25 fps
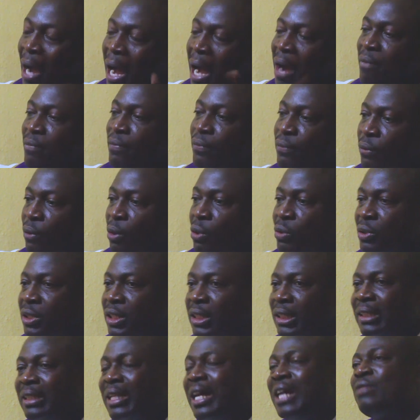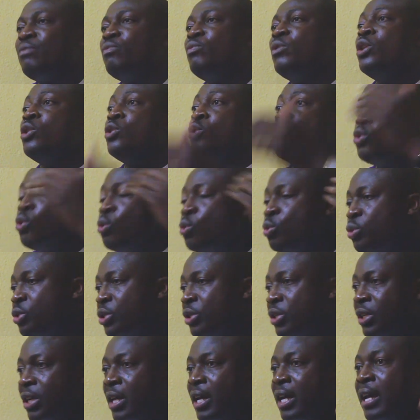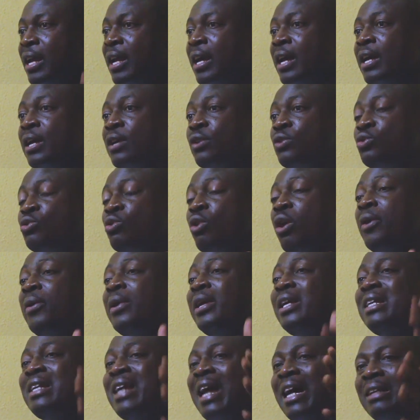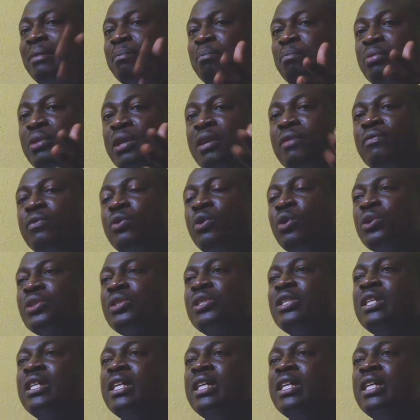palm front that we used during that previous